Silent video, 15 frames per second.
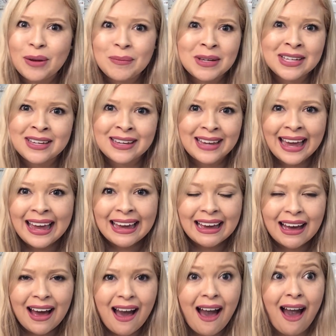making cake.
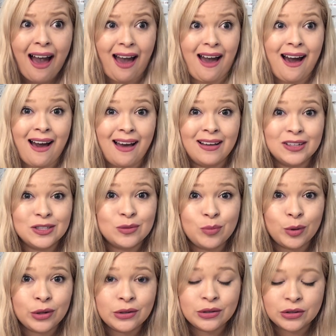
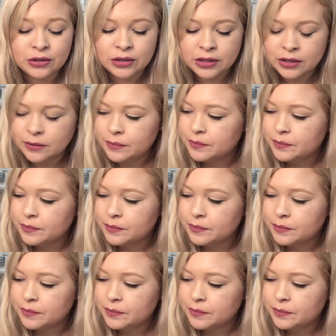Spoiler alert.